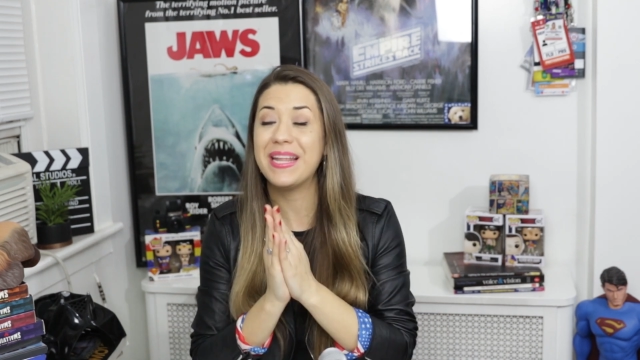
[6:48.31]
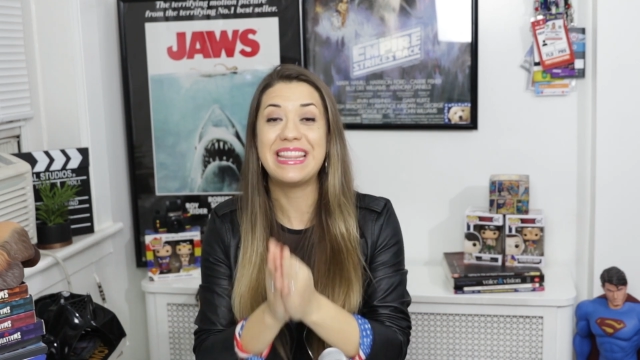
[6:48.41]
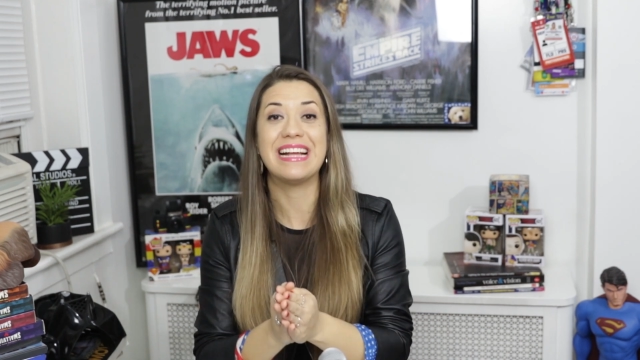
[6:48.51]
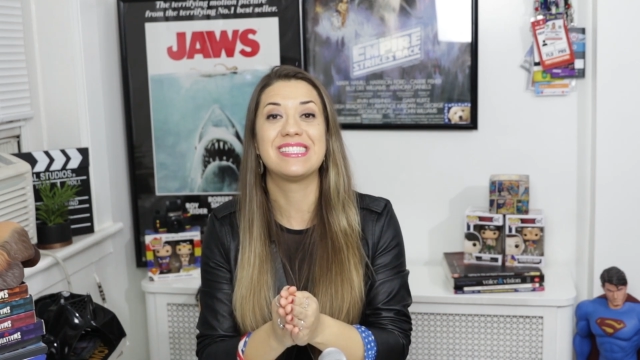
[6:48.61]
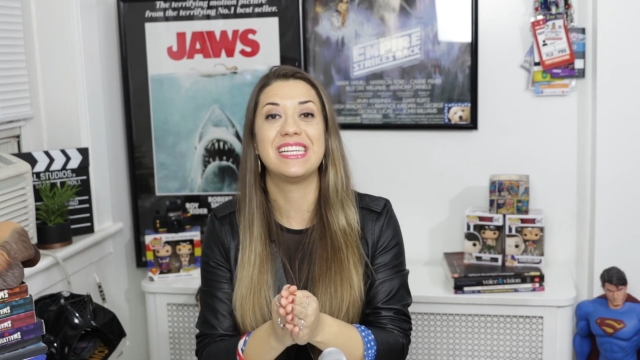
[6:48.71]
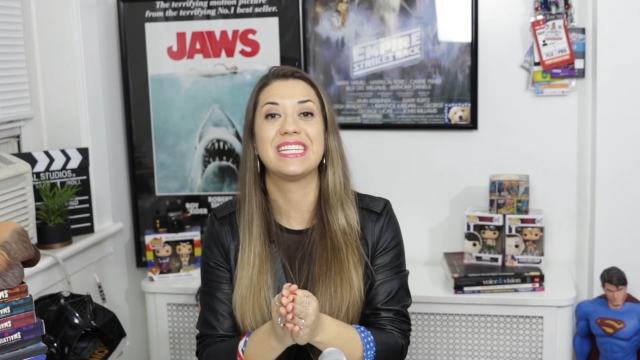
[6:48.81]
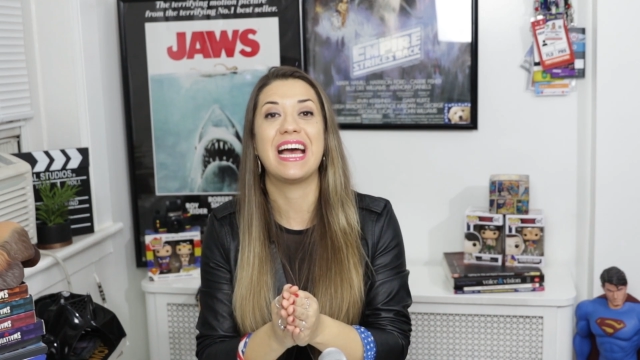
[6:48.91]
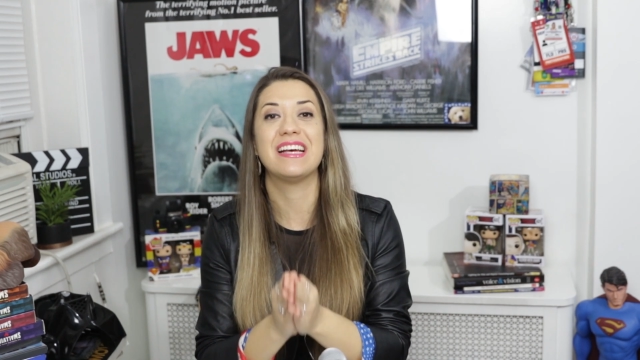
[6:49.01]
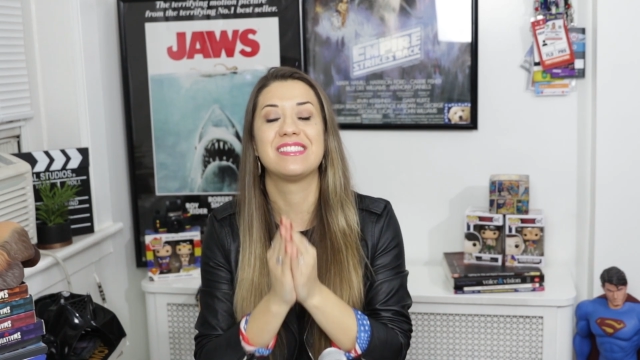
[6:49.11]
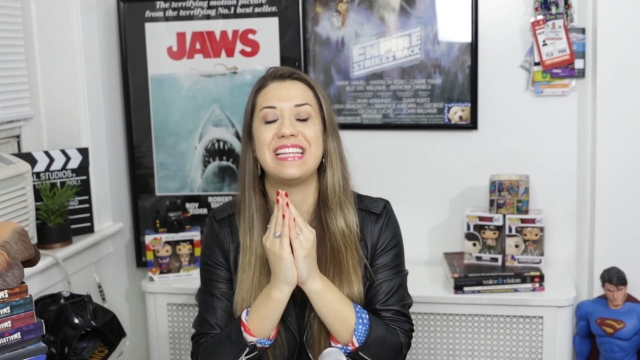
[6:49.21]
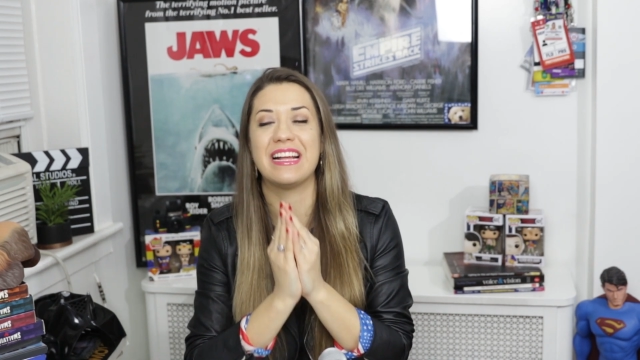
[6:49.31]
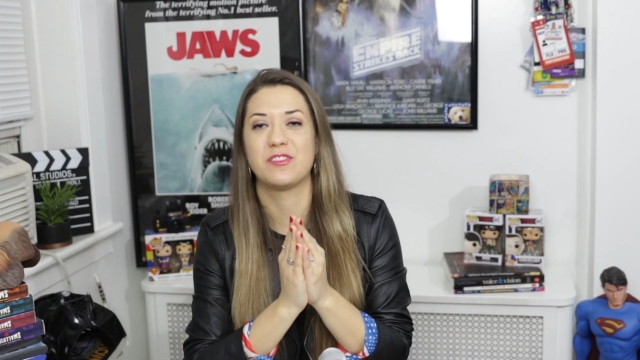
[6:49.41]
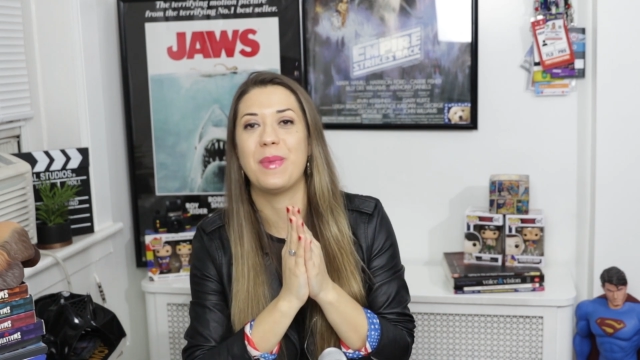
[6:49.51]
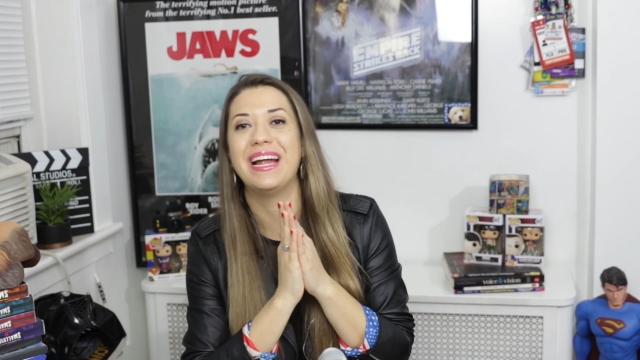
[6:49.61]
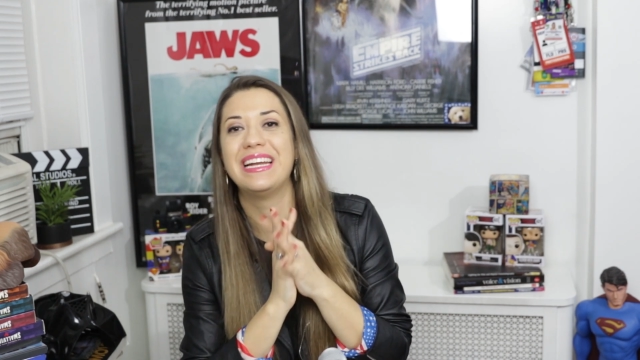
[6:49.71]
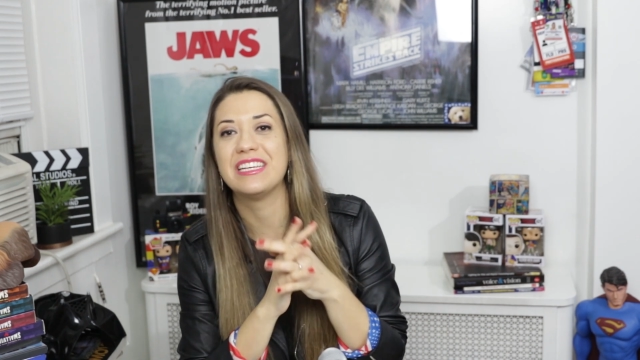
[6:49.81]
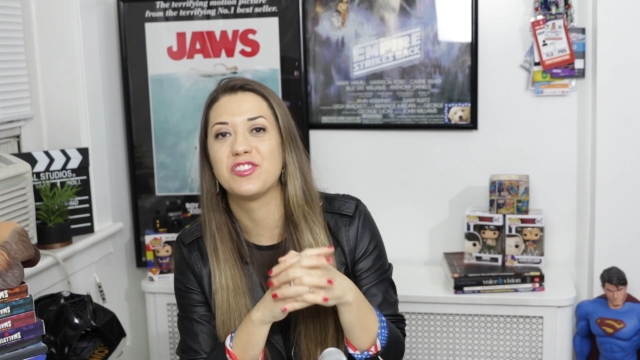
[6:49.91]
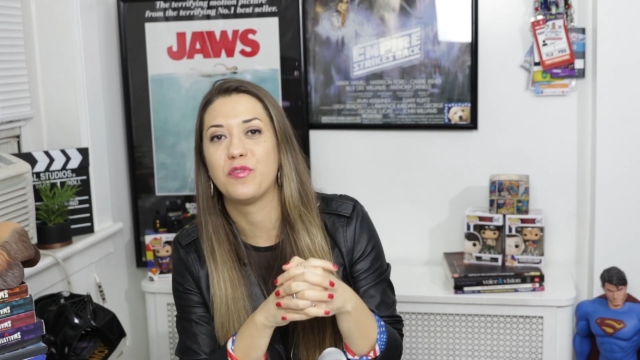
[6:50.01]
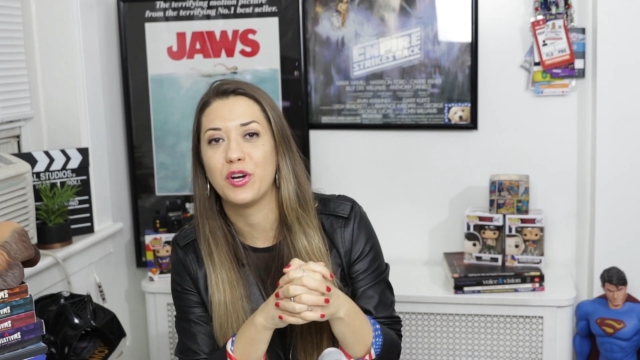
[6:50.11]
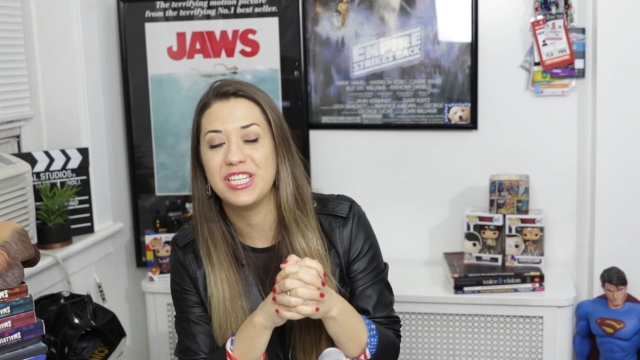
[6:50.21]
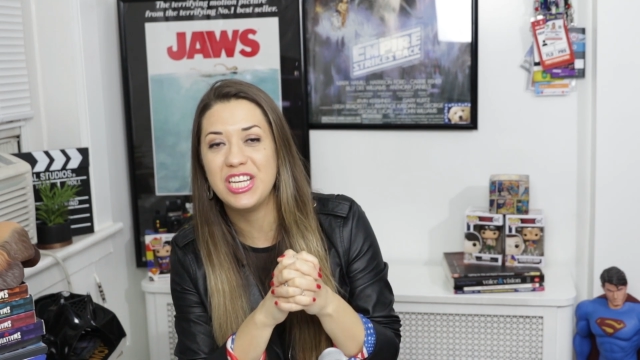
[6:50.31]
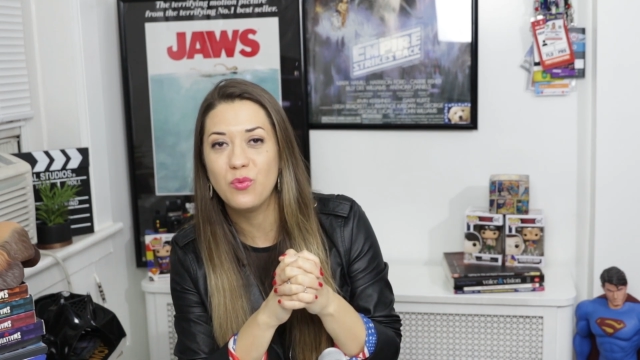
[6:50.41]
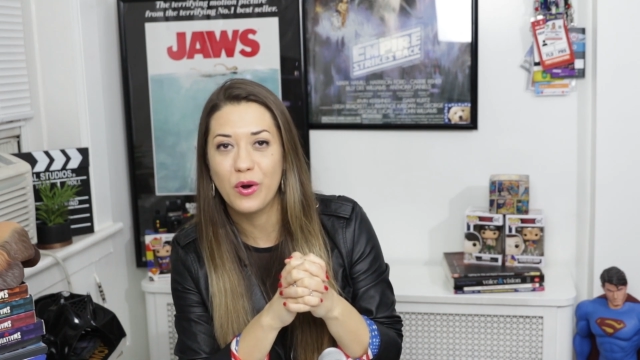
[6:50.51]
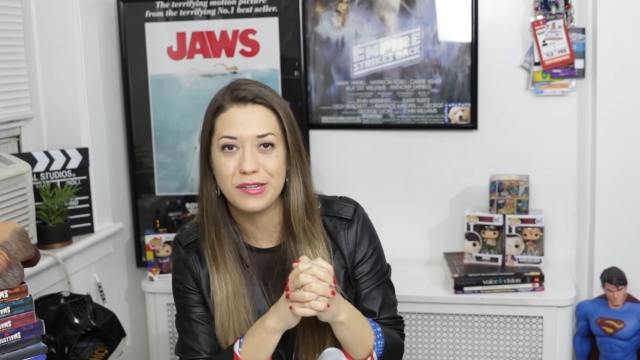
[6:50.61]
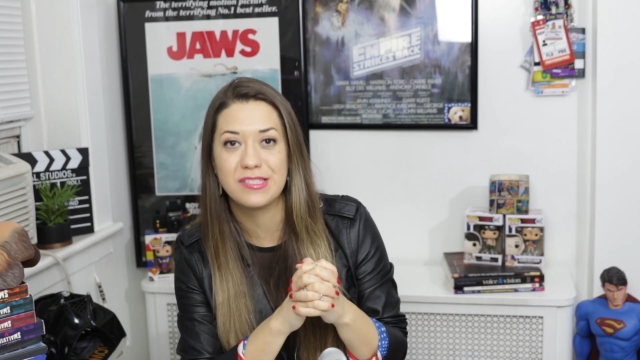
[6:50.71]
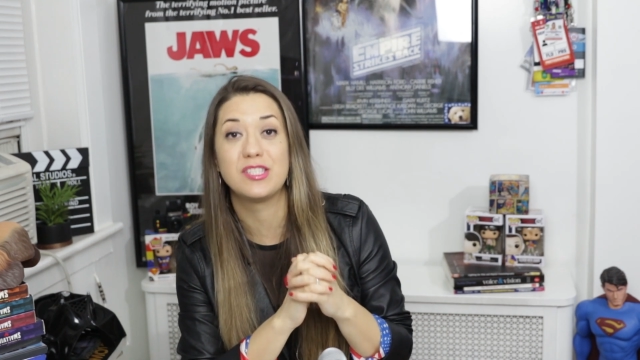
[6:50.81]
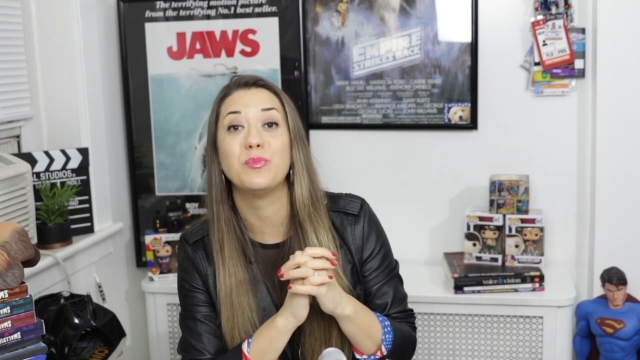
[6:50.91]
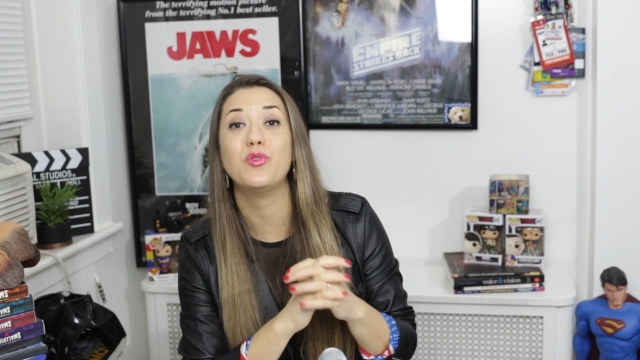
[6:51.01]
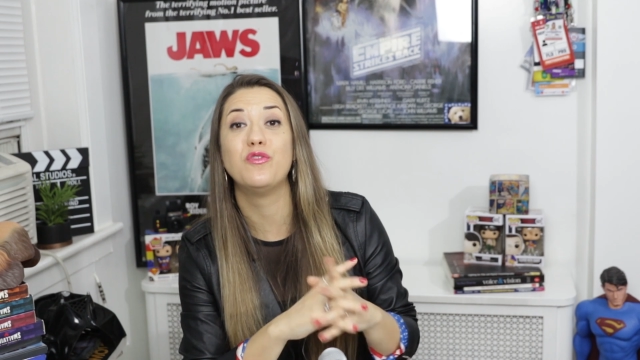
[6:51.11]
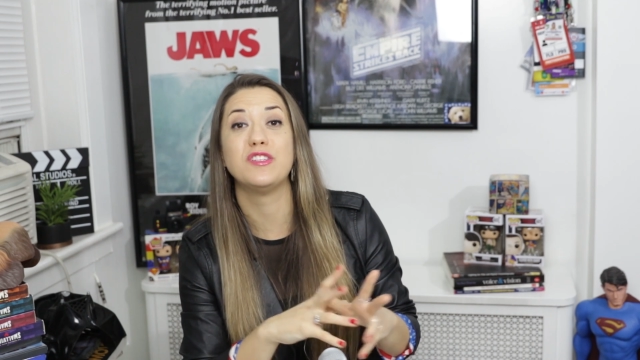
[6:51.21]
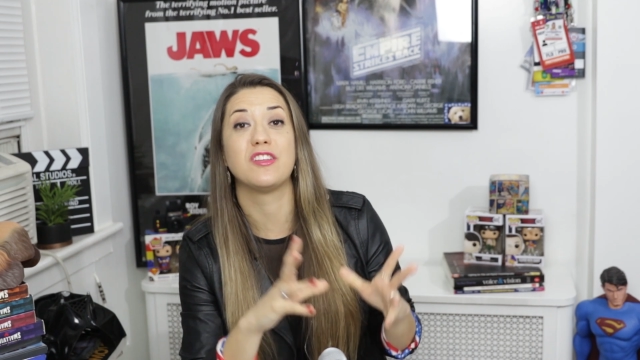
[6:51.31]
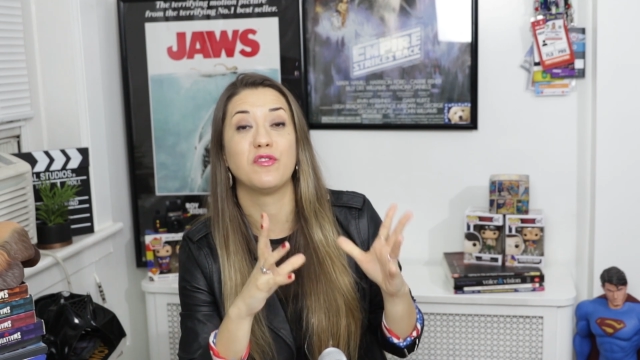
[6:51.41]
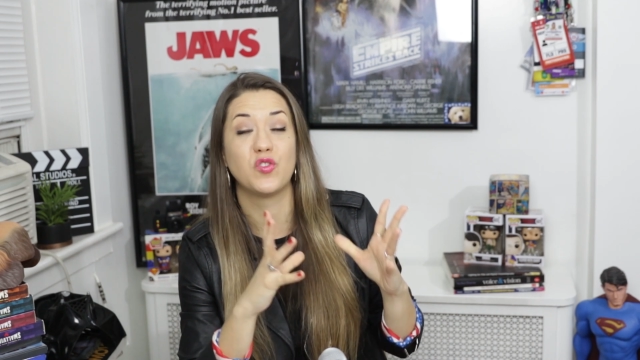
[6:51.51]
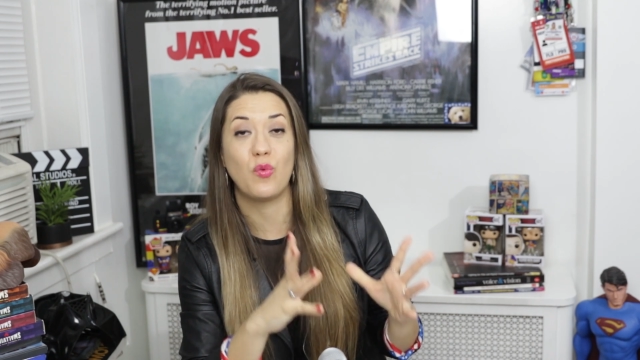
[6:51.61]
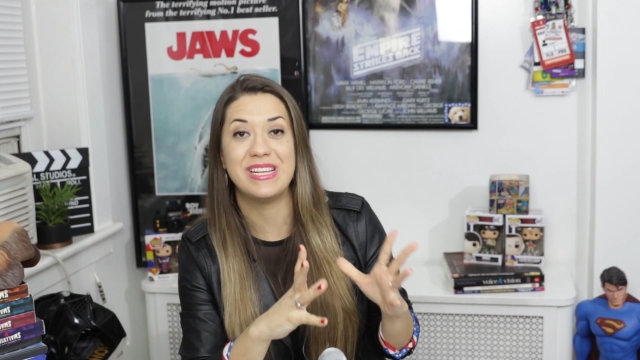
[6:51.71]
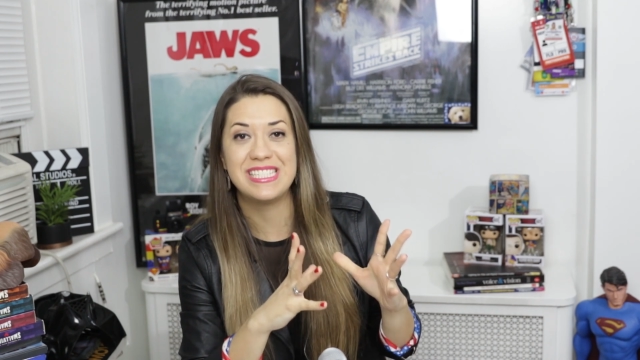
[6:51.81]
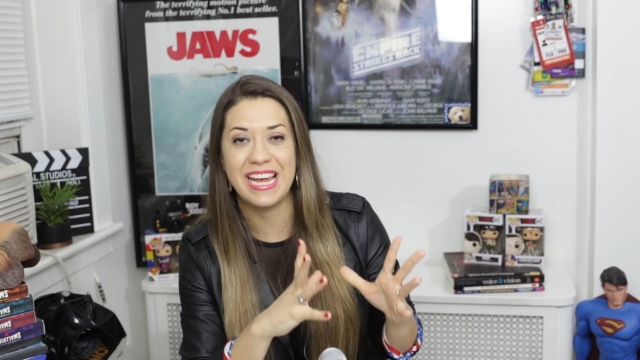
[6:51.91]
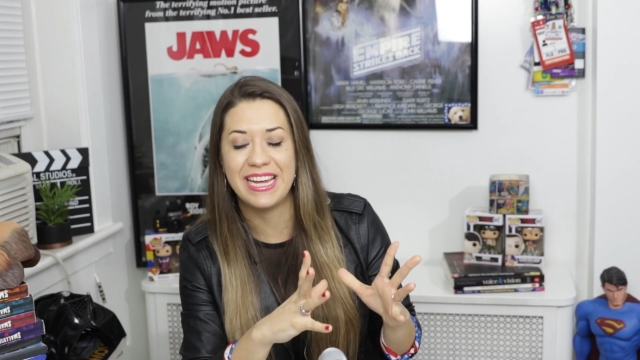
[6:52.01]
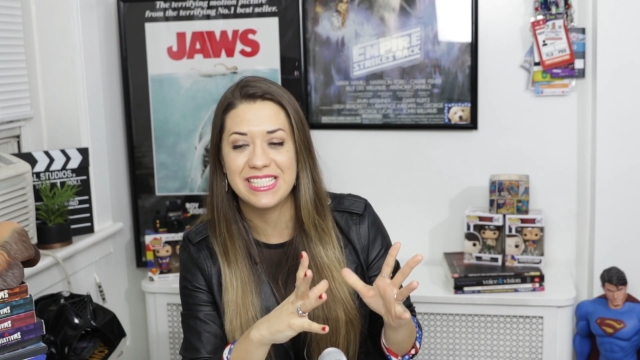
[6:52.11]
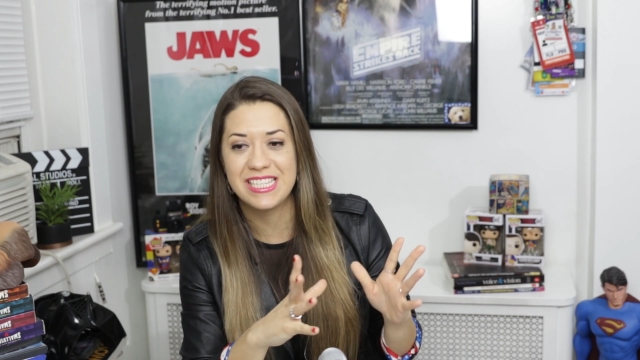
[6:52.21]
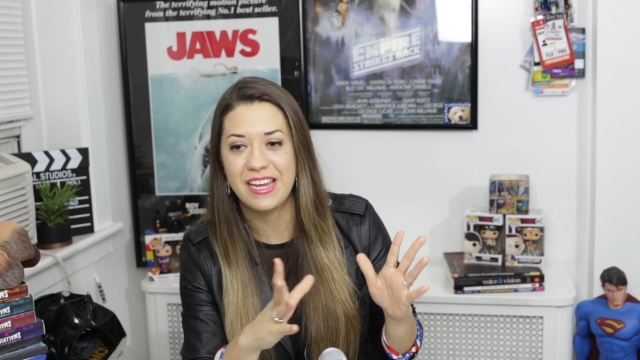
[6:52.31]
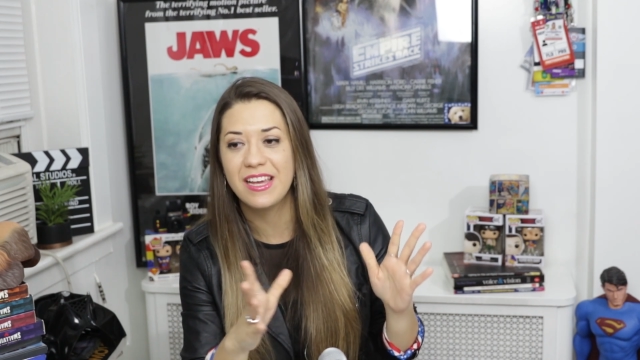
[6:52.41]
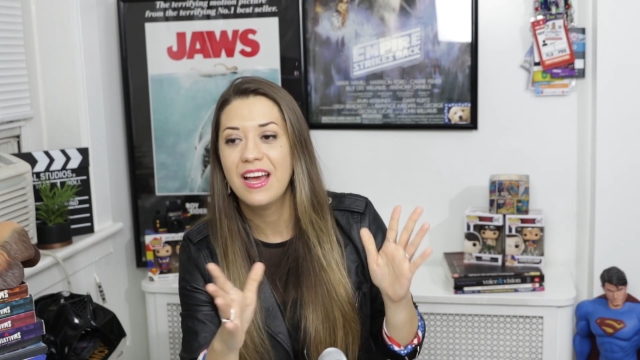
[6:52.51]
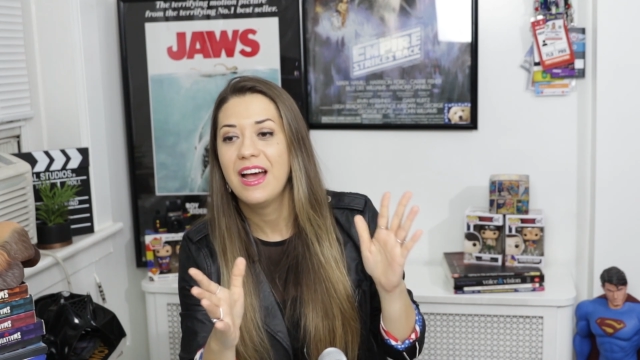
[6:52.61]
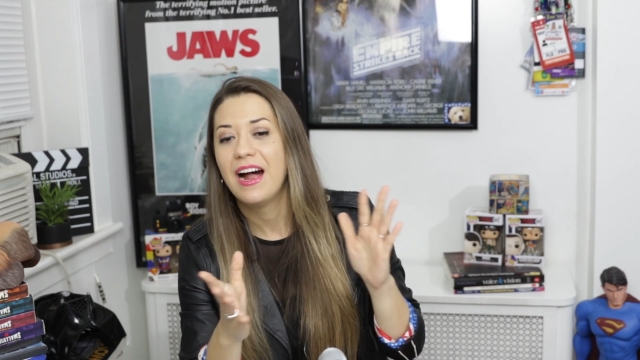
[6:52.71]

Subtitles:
But that's it, guys. That's my list for the worst movies of 2018.